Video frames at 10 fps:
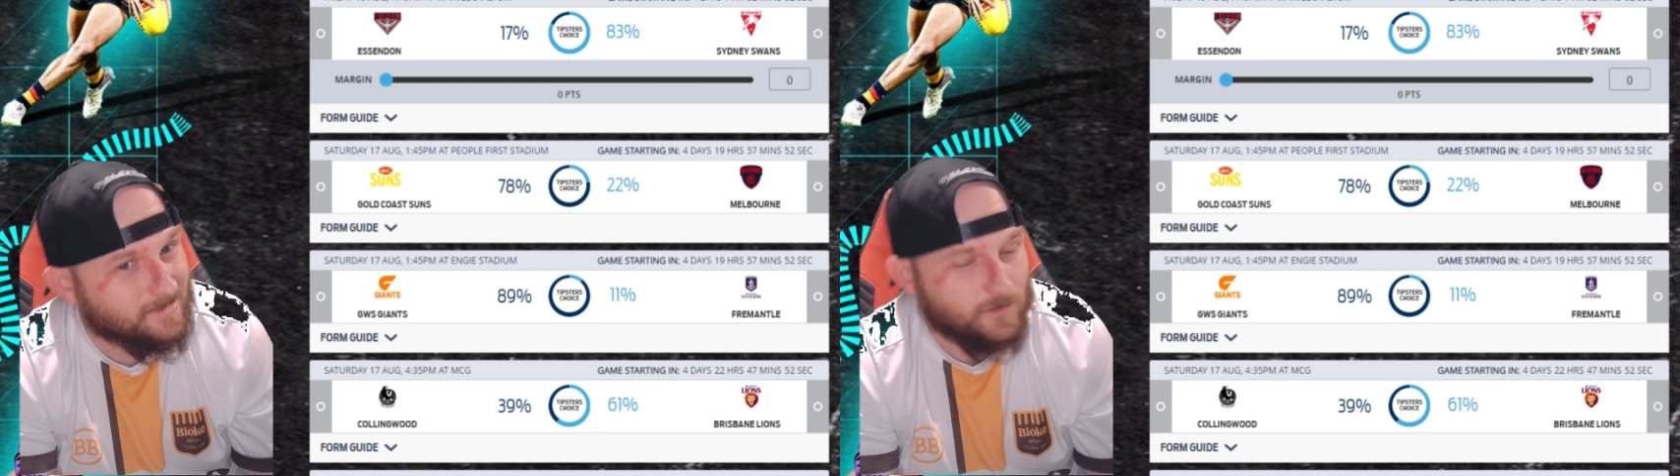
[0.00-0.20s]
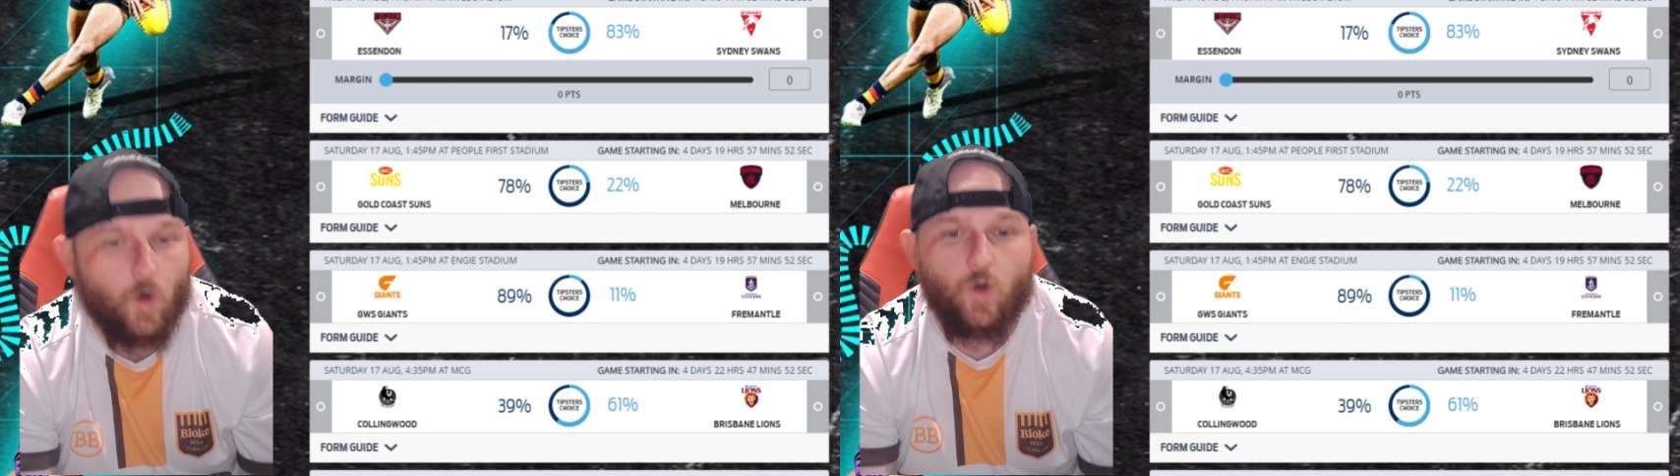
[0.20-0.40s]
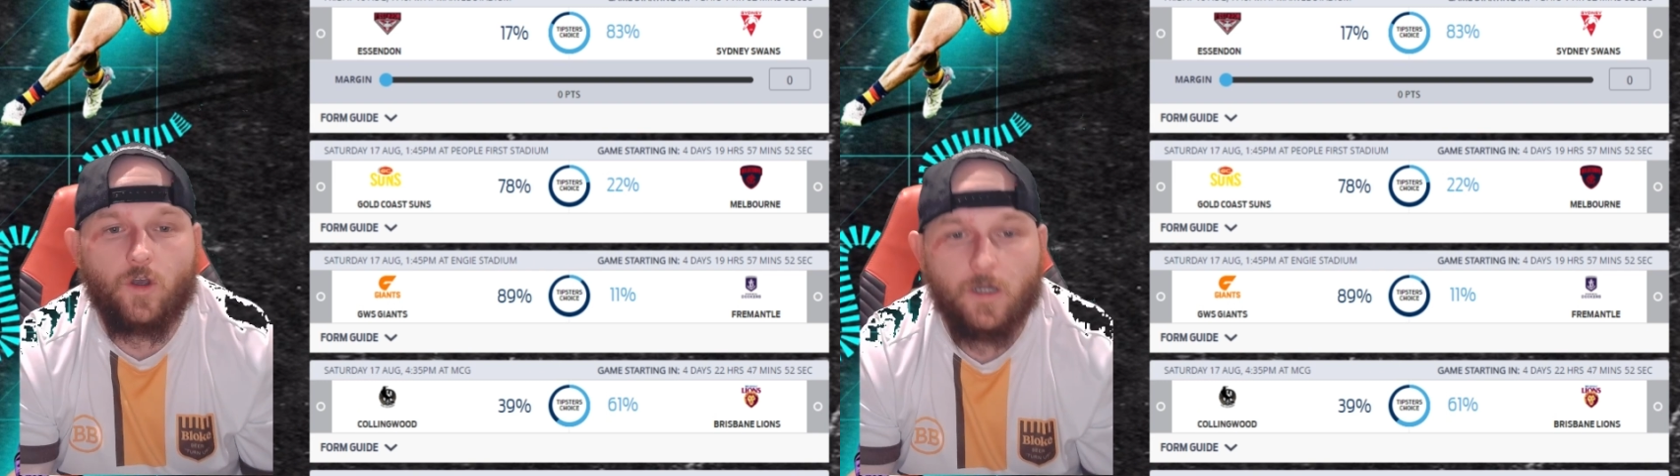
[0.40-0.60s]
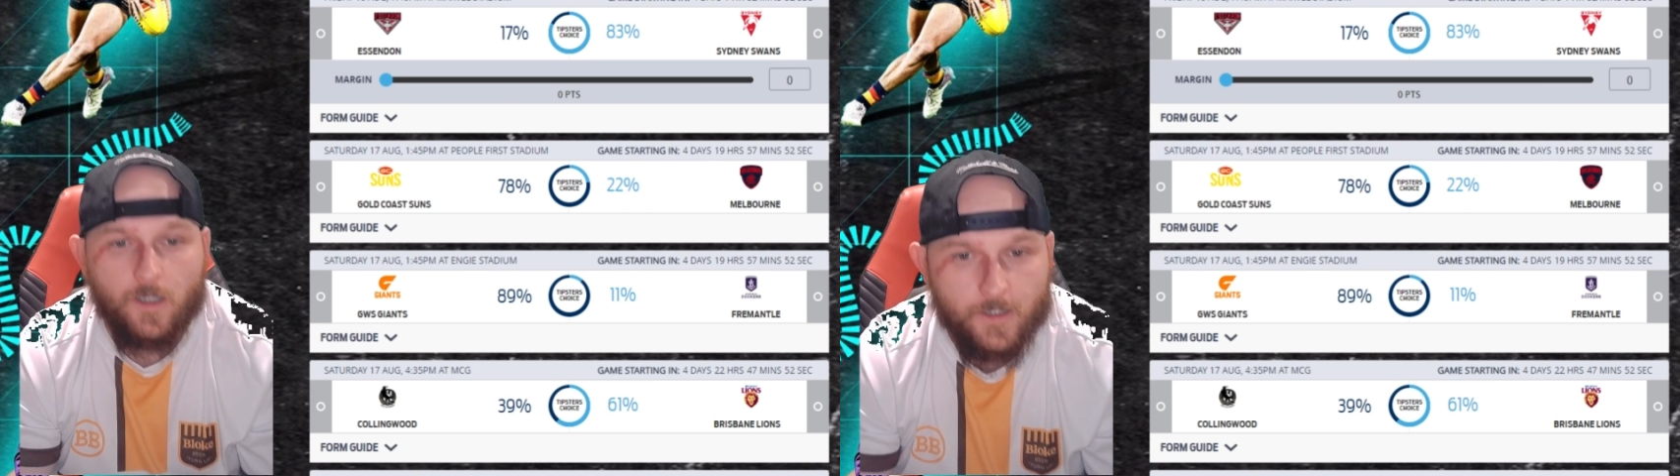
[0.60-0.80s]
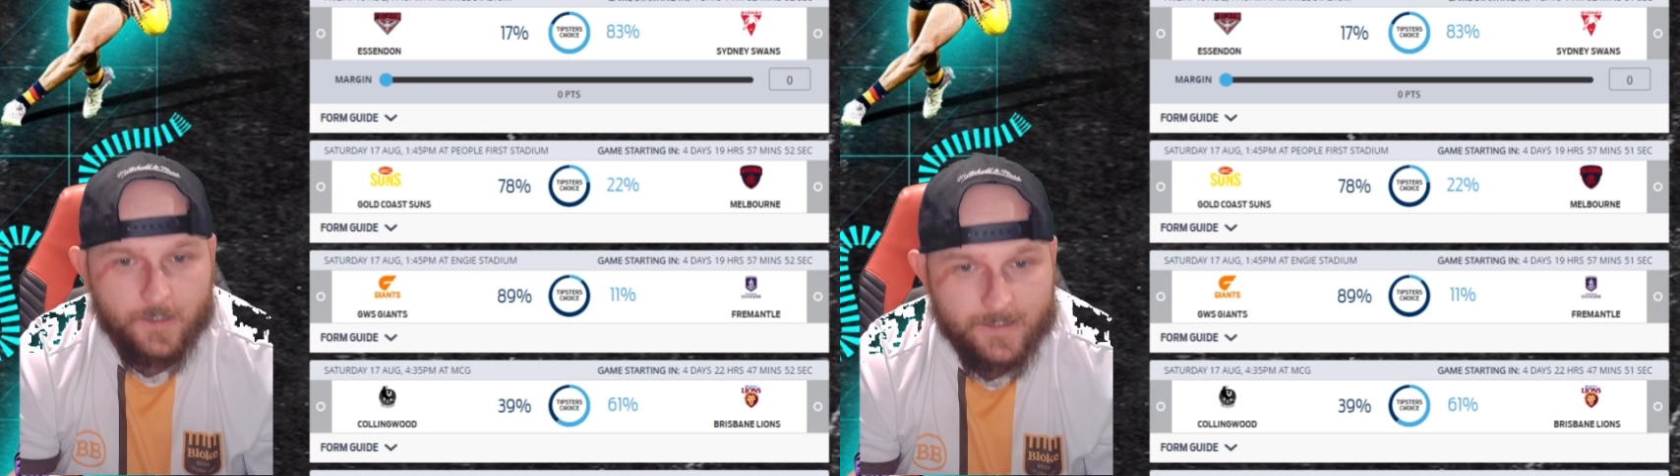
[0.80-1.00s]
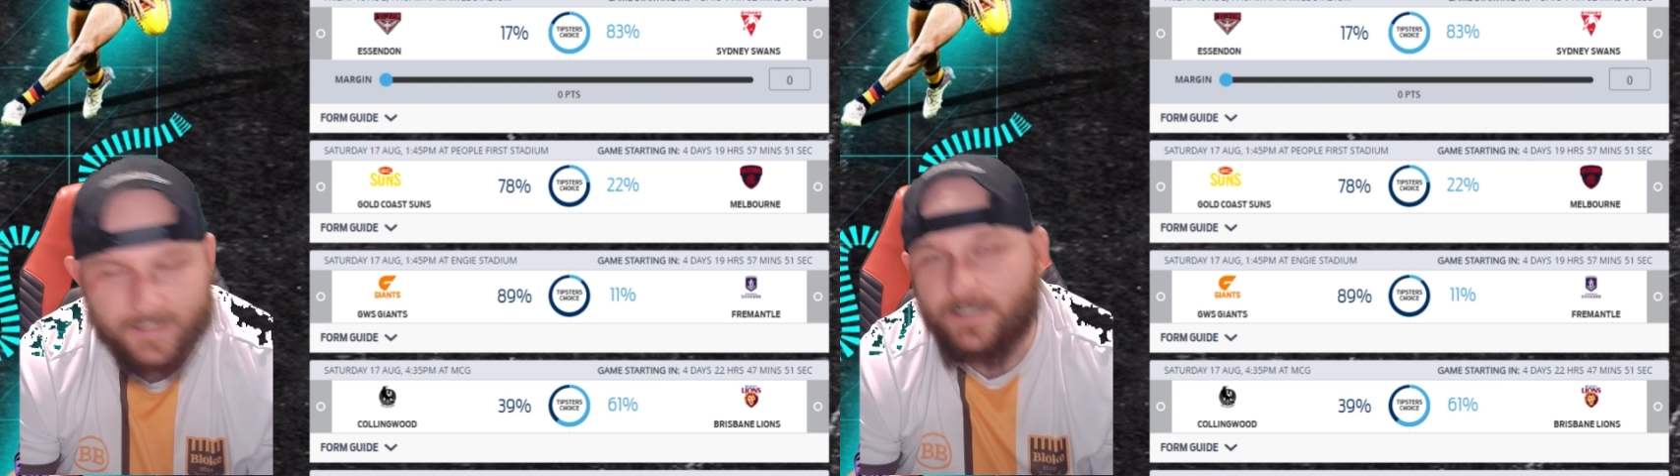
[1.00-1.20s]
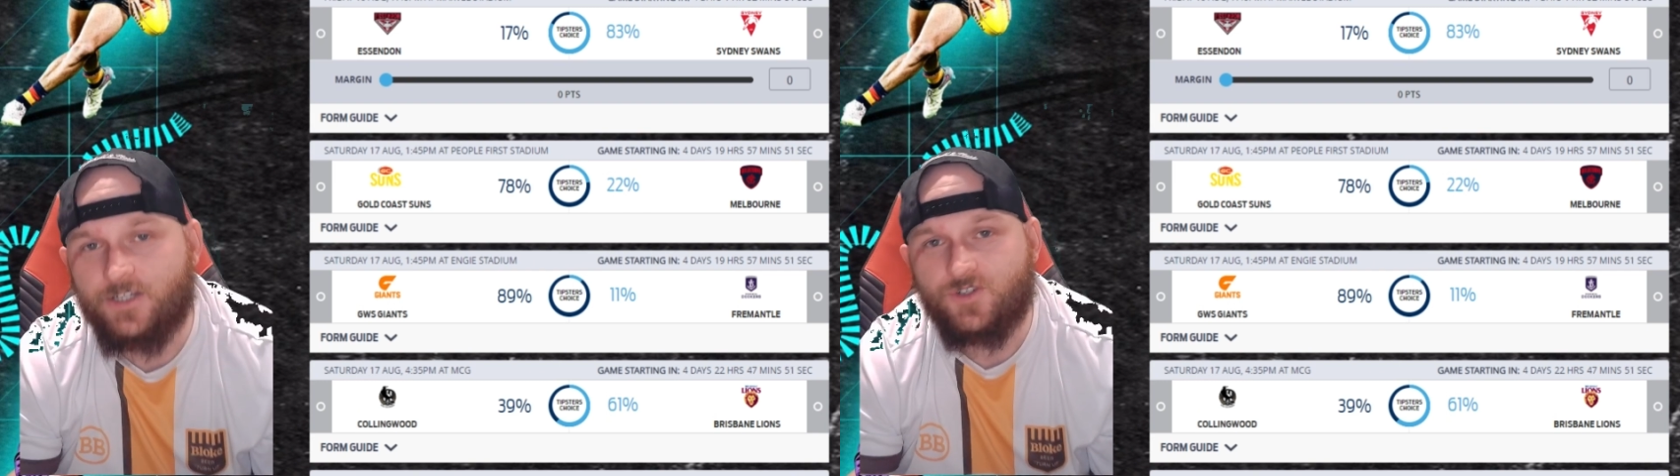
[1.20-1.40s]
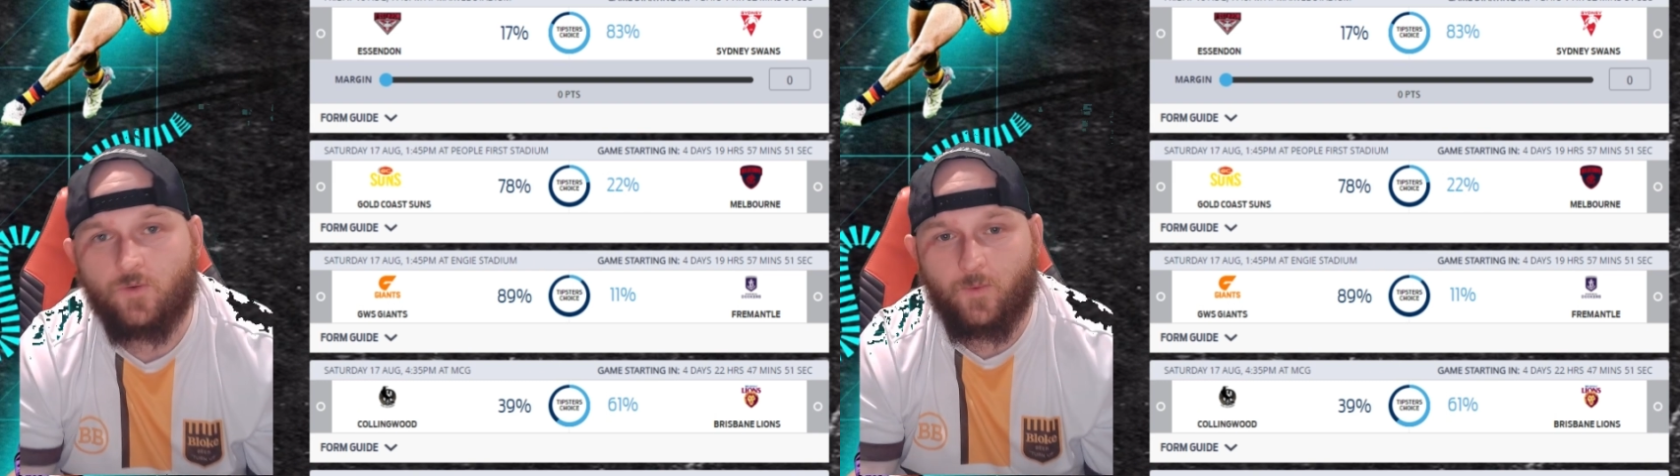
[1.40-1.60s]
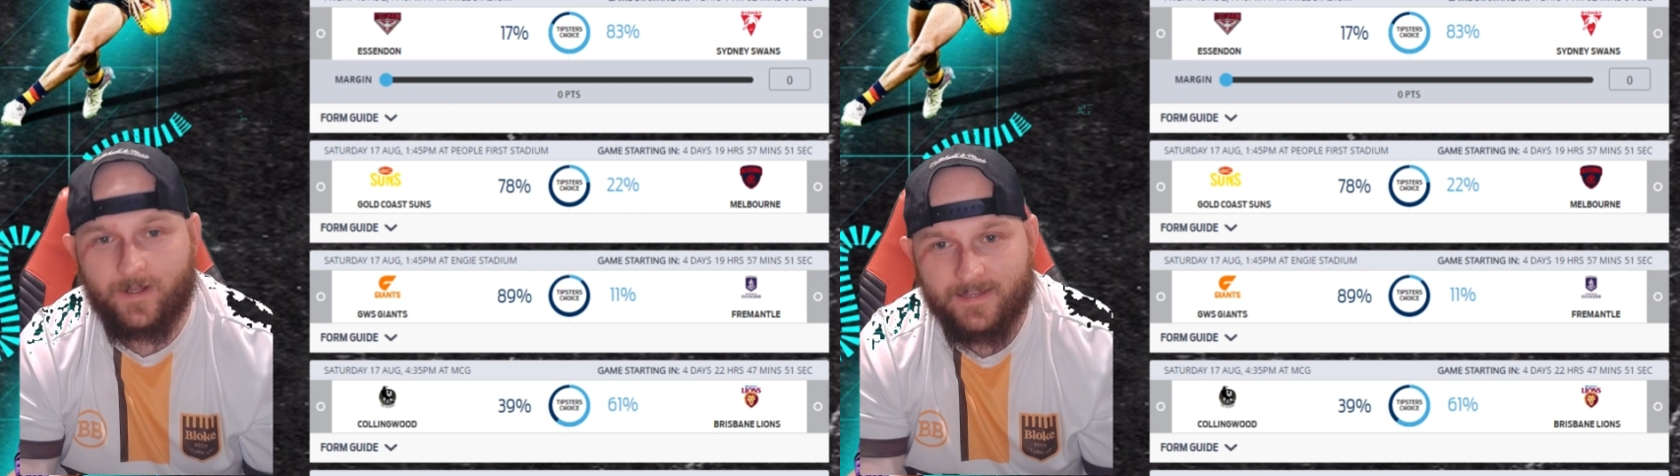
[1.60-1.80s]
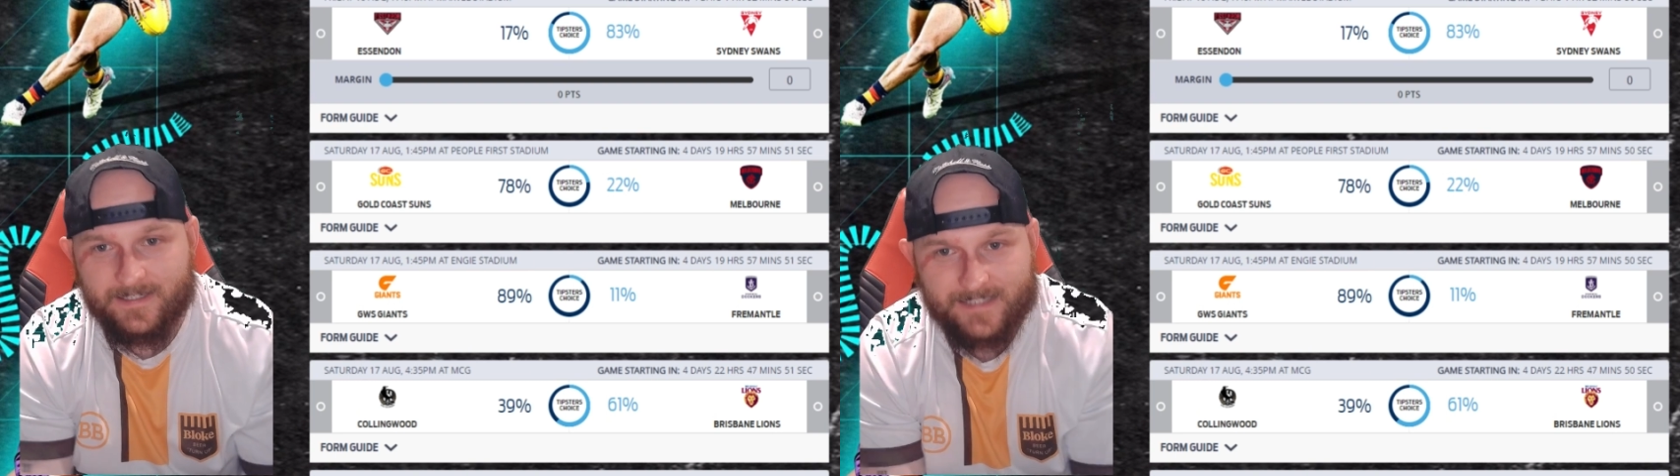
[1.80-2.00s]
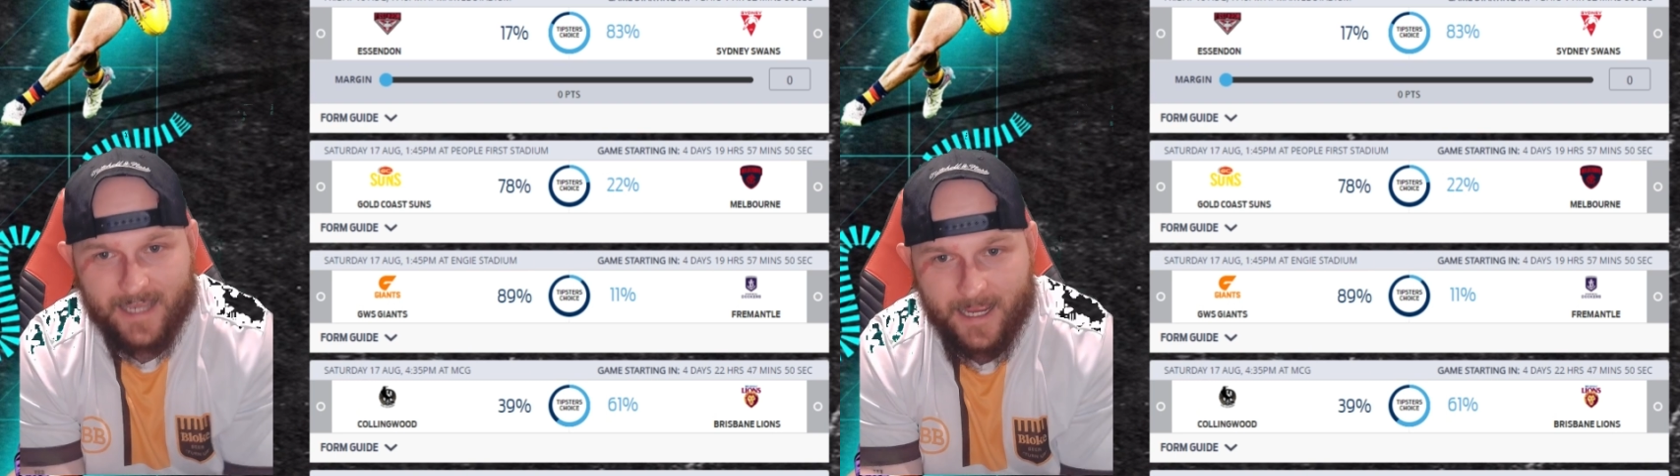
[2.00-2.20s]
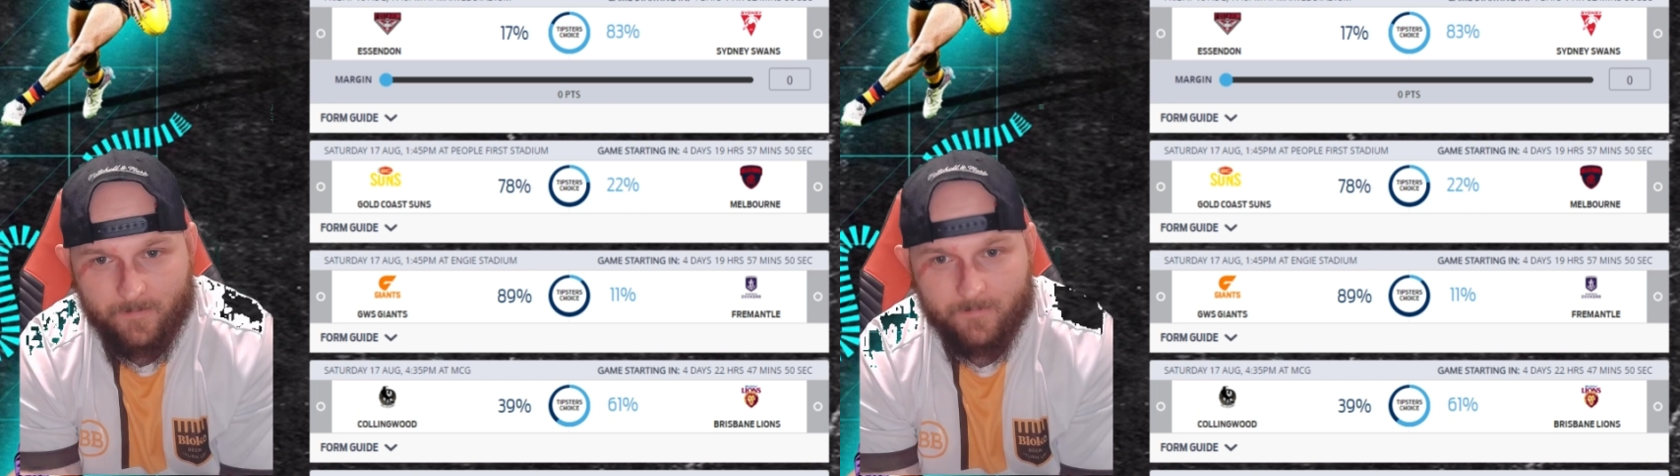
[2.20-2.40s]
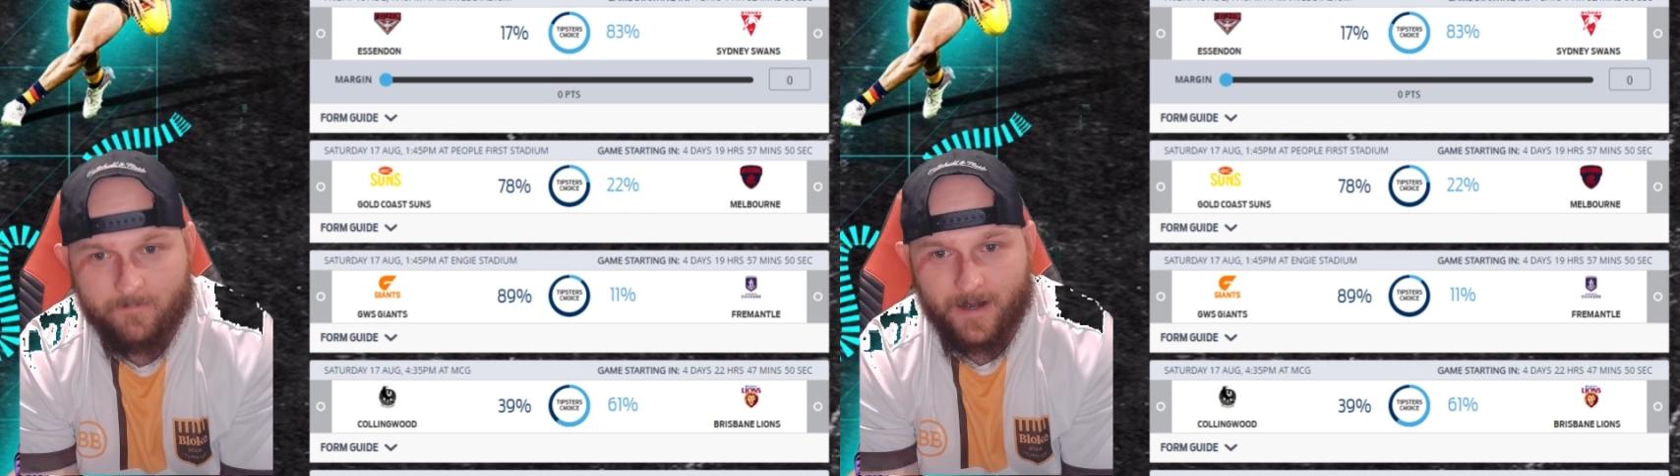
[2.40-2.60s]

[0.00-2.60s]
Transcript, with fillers: look, Sydney should win this game,